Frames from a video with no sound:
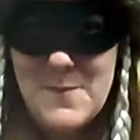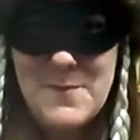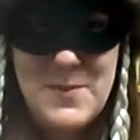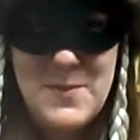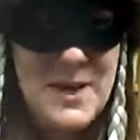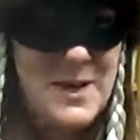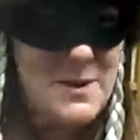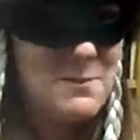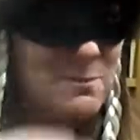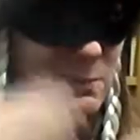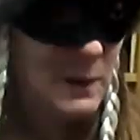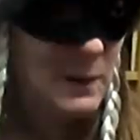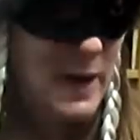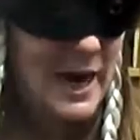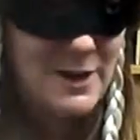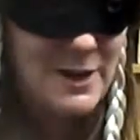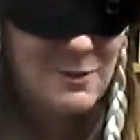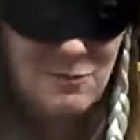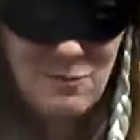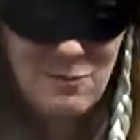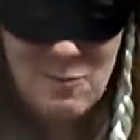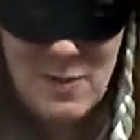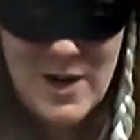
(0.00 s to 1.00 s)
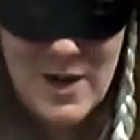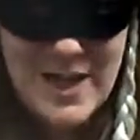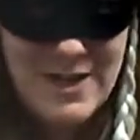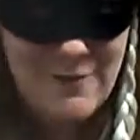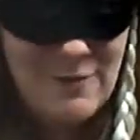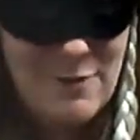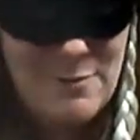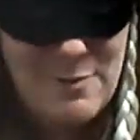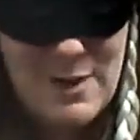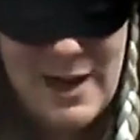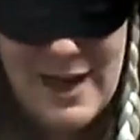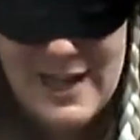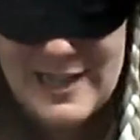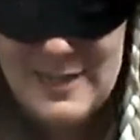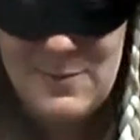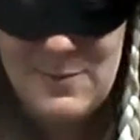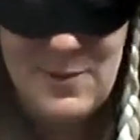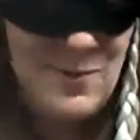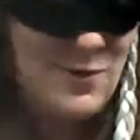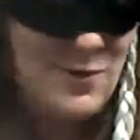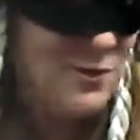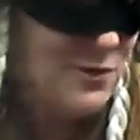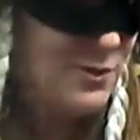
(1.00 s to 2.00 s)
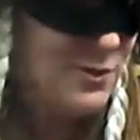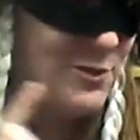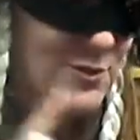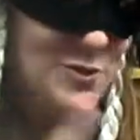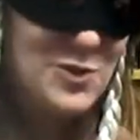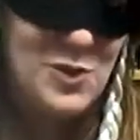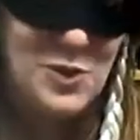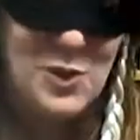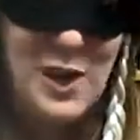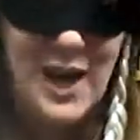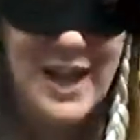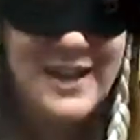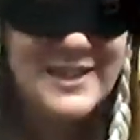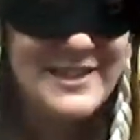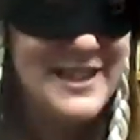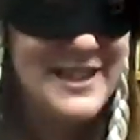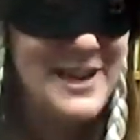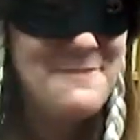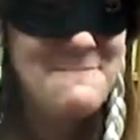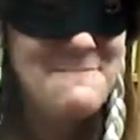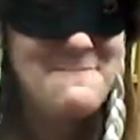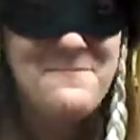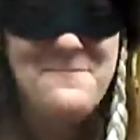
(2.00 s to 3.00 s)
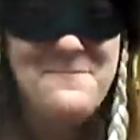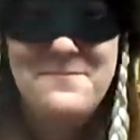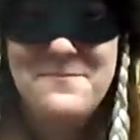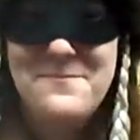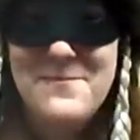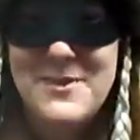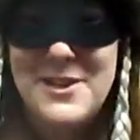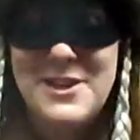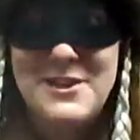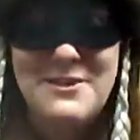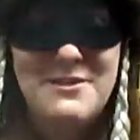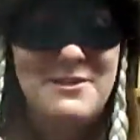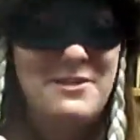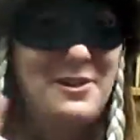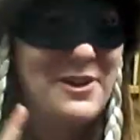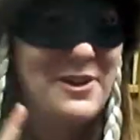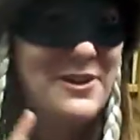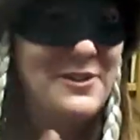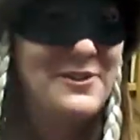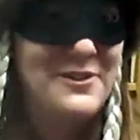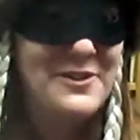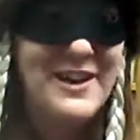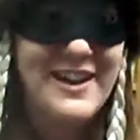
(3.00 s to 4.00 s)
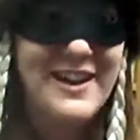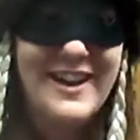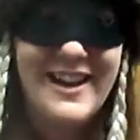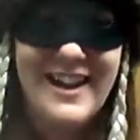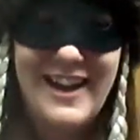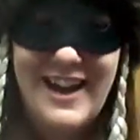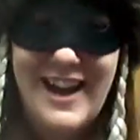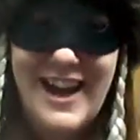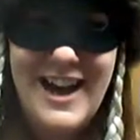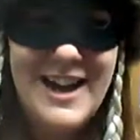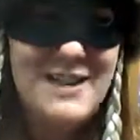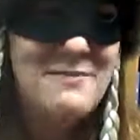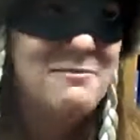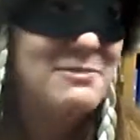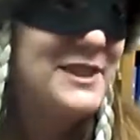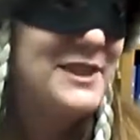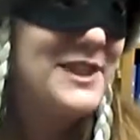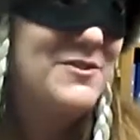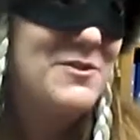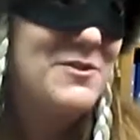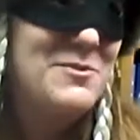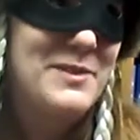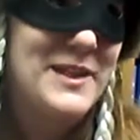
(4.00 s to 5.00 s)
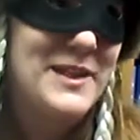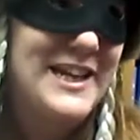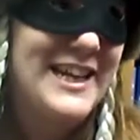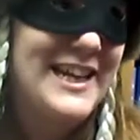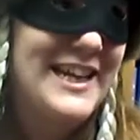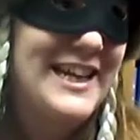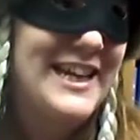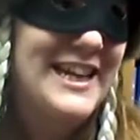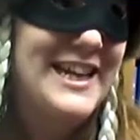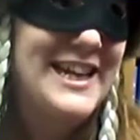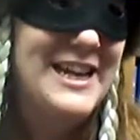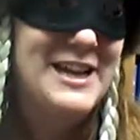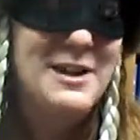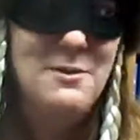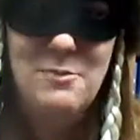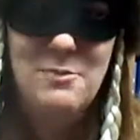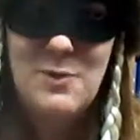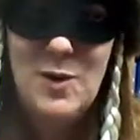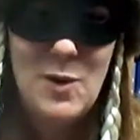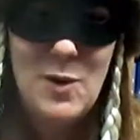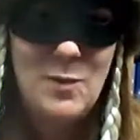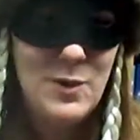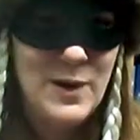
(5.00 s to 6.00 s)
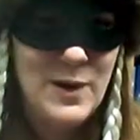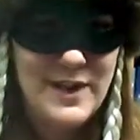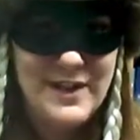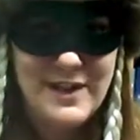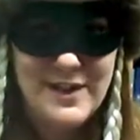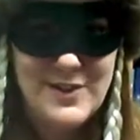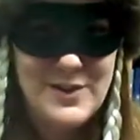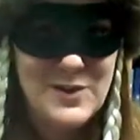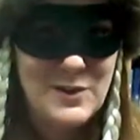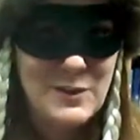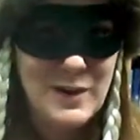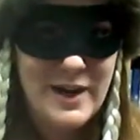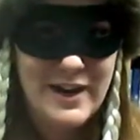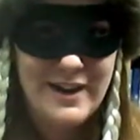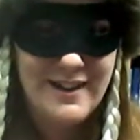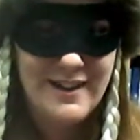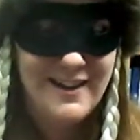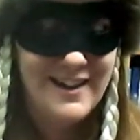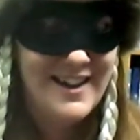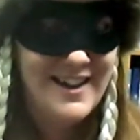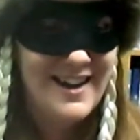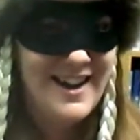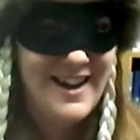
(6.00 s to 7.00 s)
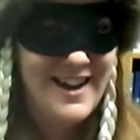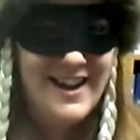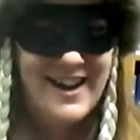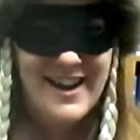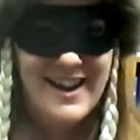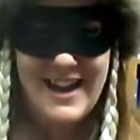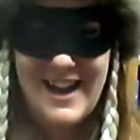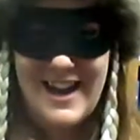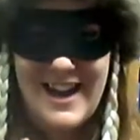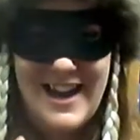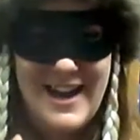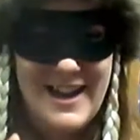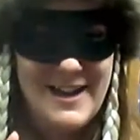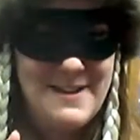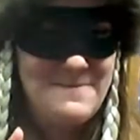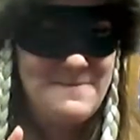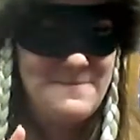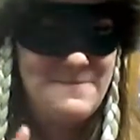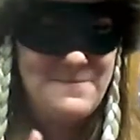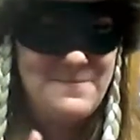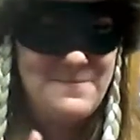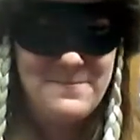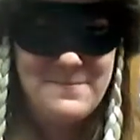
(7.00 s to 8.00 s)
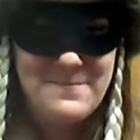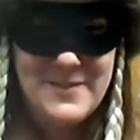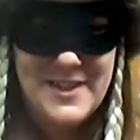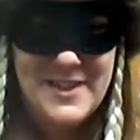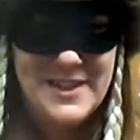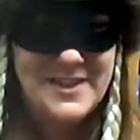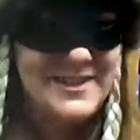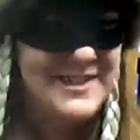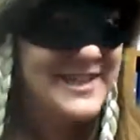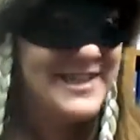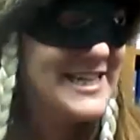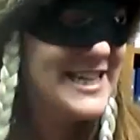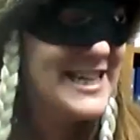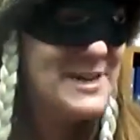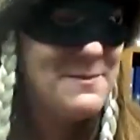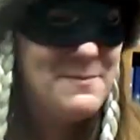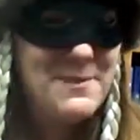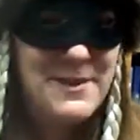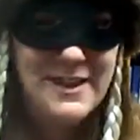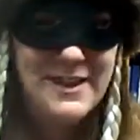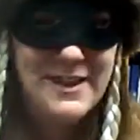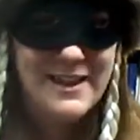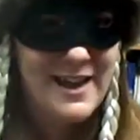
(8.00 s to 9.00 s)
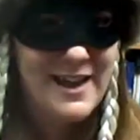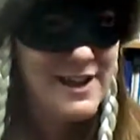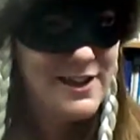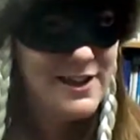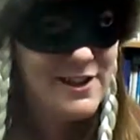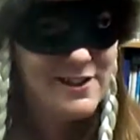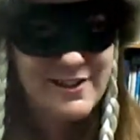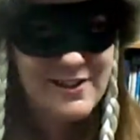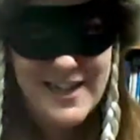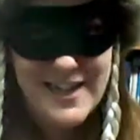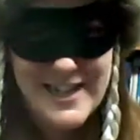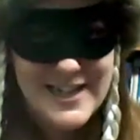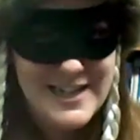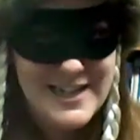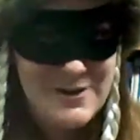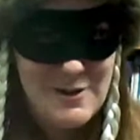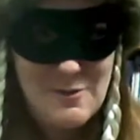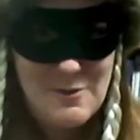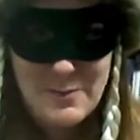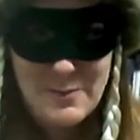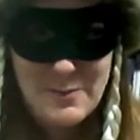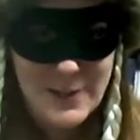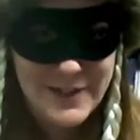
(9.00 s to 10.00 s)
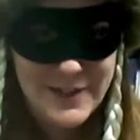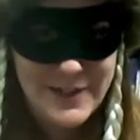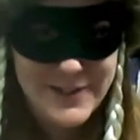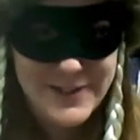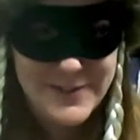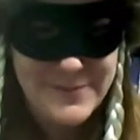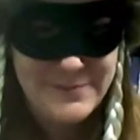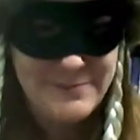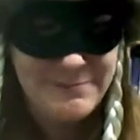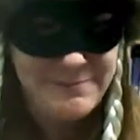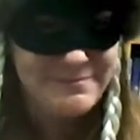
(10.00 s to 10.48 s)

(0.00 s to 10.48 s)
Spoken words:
being bright whenever possible through dress up, through unbelievably inappropriate underwear, to keeping a Hello Kitty notebook.